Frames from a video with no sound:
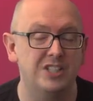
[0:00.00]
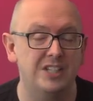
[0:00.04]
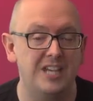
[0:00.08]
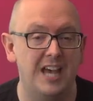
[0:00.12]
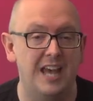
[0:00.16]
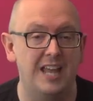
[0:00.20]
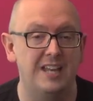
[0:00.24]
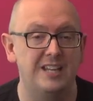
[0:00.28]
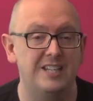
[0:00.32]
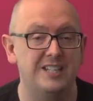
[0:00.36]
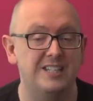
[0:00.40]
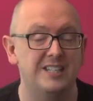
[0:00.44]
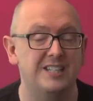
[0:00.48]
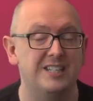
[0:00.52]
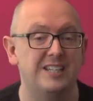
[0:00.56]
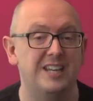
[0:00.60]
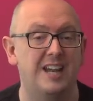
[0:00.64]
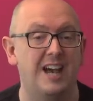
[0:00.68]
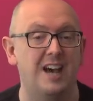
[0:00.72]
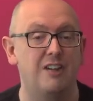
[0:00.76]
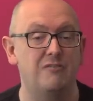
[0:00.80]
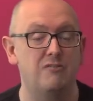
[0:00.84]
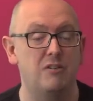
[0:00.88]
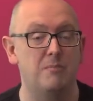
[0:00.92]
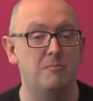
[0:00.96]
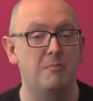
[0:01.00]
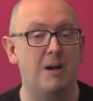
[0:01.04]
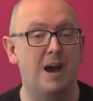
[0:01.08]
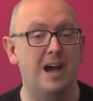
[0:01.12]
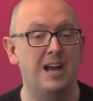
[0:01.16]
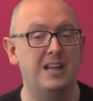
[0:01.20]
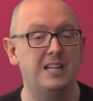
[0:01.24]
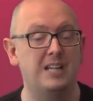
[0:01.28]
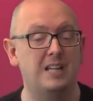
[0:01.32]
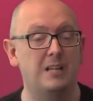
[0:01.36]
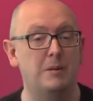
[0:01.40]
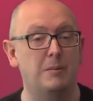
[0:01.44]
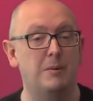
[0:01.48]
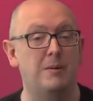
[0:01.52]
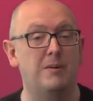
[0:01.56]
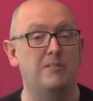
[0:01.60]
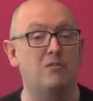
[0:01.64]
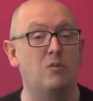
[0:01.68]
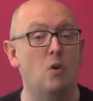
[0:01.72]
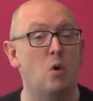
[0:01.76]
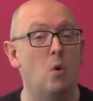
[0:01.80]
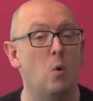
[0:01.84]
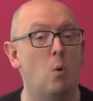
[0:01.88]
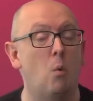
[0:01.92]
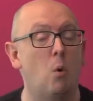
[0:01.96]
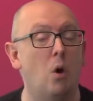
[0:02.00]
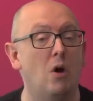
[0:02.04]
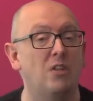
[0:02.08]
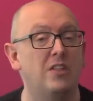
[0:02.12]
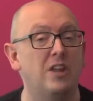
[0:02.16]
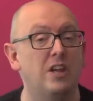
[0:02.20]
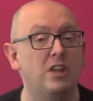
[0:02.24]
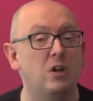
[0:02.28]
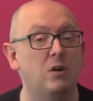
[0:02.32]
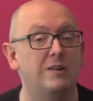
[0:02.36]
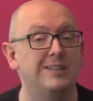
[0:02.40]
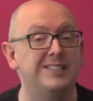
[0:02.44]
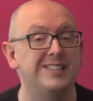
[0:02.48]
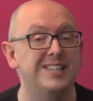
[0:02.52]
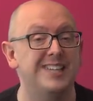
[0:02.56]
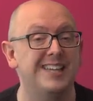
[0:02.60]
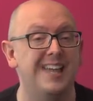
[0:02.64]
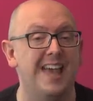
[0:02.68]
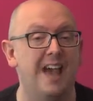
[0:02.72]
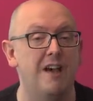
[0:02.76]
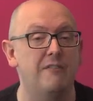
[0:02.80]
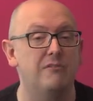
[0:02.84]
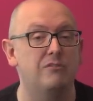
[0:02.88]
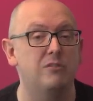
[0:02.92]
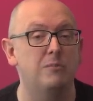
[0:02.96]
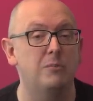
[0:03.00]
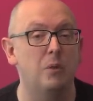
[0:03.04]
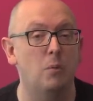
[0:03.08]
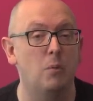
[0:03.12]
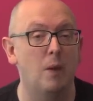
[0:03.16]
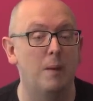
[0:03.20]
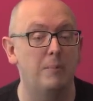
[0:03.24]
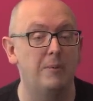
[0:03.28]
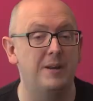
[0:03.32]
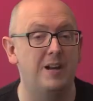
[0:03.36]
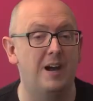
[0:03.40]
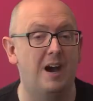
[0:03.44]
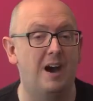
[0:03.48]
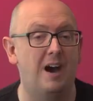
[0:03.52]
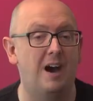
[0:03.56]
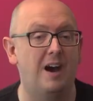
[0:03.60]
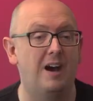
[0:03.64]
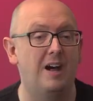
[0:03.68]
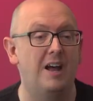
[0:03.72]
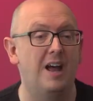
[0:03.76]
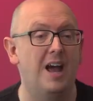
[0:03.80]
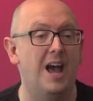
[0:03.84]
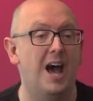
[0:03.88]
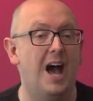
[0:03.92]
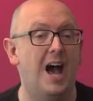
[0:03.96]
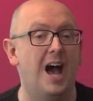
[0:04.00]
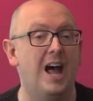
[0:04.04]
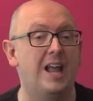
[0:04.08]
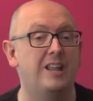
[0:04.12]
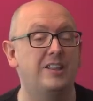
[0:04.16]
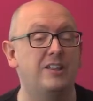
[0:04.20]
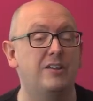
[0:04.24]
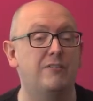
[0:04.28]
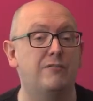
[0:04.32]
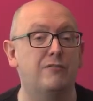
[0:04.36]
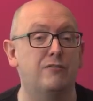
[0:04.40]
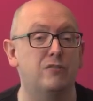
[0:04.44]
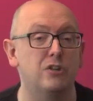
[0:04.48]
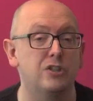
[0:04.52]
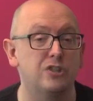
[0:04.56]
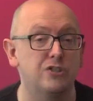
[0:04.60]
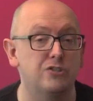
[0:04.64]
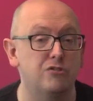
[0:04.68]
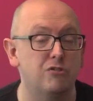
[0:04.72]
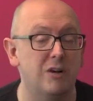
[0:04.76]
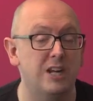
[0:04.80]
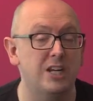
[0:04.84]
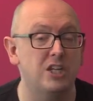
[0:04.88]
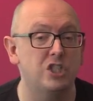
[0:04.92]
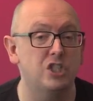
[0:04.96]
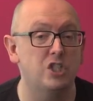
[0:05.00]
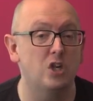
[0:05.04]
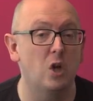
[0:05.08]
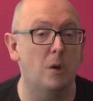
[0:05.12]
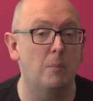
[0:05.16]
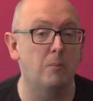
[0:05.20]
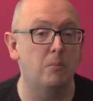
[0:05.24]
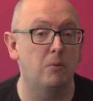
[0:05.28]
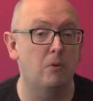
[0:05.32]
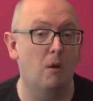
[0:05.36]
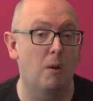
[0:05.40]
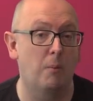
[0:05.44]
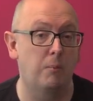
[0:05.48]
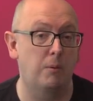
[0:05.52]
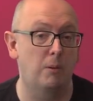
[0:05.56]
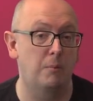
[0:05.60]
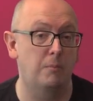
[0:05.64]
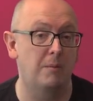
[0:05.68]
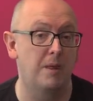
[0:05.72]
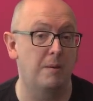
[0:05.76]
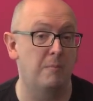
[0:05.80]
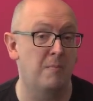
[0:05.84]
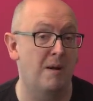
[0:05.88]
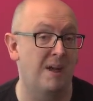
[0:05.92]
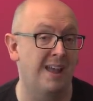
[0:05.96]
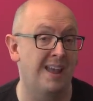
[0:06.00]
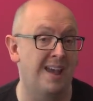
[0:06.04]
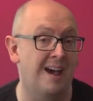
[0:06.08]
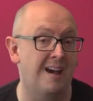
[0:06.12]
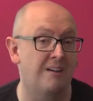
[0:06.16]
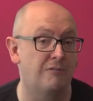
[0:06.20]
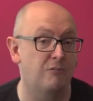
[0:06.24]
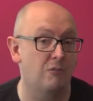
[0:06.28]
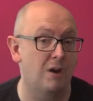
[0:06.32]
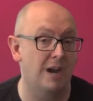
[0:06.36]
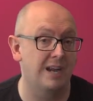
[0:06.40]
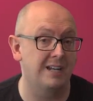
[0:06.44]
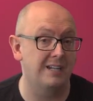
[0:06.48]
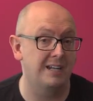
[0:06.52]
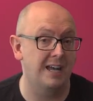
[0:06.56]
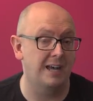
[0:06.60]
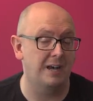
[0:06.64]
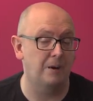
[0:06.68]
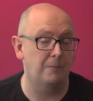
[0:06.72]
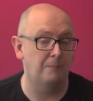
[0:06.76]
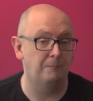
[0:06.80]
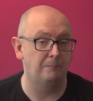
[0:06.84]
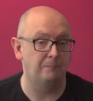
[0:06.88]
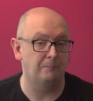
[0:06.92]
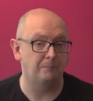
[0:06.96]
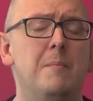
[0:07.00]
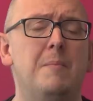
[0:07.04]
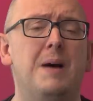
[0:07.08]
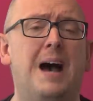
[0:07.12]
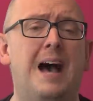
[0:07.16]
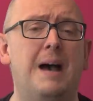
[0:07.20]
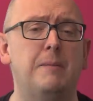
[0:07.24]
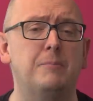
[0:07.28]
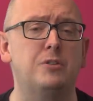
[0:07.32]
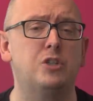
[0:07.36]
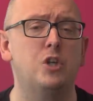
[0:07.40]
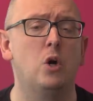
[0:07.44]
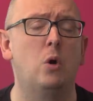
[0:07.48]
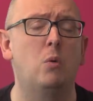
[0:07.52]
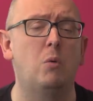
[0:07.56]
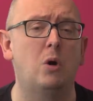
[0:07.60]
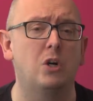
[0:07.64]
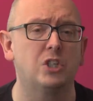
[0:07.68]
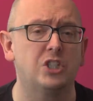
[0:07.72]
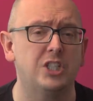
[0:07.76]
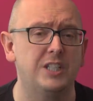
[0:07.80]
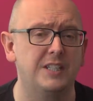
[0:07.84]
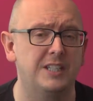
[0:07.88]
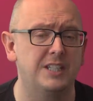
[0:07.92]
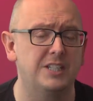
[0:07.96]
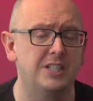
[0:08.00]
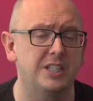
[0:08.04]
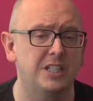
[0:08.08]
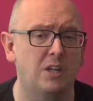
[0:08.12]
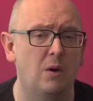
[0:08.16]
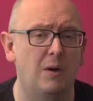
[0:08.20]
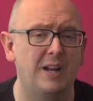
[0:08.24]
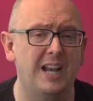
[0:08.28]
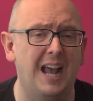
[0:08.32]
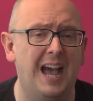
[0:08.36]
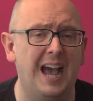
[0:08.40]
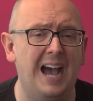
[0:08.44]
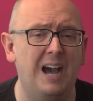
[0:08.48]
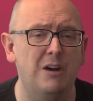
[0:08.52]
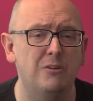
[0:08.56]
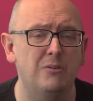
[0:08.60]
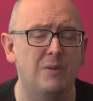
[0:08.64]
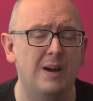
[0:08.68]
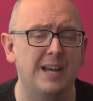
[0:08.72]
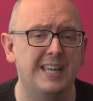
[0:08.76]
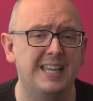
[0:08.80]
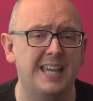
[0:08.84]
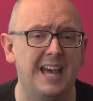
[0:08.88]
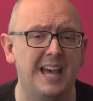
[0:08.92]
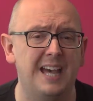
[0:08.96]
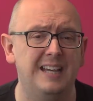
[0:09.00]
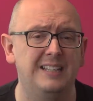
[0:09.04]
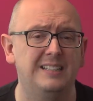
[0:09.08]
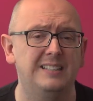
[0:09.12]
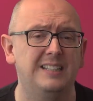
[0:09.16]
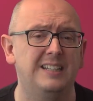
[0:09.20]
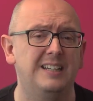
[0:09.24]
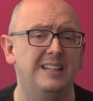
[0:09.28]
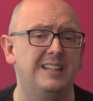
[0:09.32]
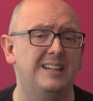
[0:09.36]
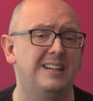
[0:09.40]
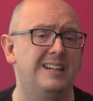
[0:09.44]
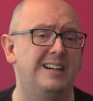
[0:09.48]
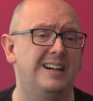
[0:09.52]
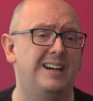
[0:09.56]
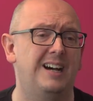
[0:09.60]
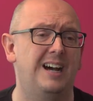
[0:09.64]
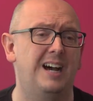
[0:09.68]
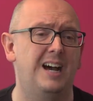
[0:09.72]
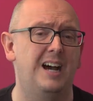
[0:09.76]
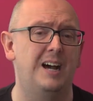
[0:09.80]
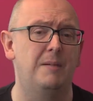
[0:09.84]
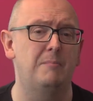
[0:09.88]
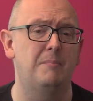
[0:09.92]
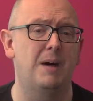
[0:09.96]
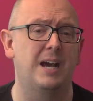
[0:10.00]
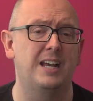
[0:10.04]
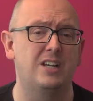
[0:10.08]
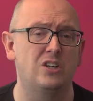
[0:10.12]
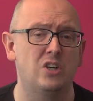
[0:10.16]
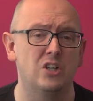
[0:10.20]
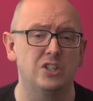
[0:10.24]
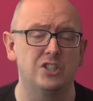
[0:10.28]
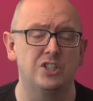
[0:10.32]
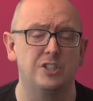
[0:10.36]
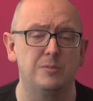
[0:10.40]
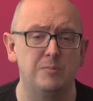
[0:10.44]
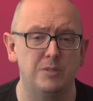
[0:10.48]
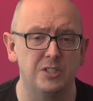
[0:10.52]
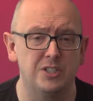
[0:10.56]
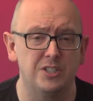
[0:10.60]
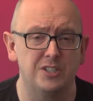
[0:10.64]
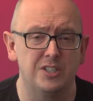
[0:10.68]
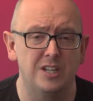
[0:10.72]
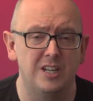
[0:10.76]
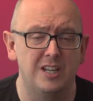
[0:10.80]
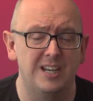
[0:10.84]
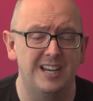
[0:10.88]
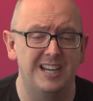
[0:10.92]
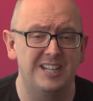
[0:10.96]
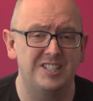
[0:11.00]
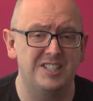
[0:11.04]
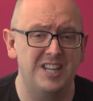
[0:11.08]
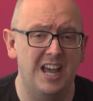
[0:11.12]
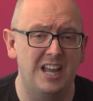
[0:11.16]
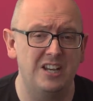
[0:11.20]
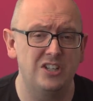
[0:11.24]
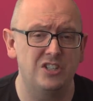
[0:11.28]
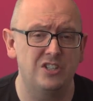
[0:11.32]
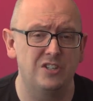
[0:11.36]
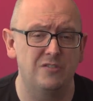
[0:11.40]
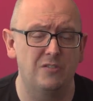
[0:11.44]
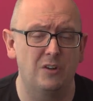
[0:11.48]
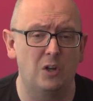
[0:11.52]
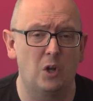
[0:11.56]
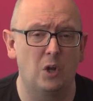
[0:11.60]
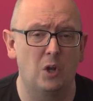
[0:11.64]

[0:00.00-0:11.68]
attend and reminding them of what they're going to get from the webinar and the frustration or problem they might have right now. Perhaps you're watching this and going, how do I get uh, my customers' attention for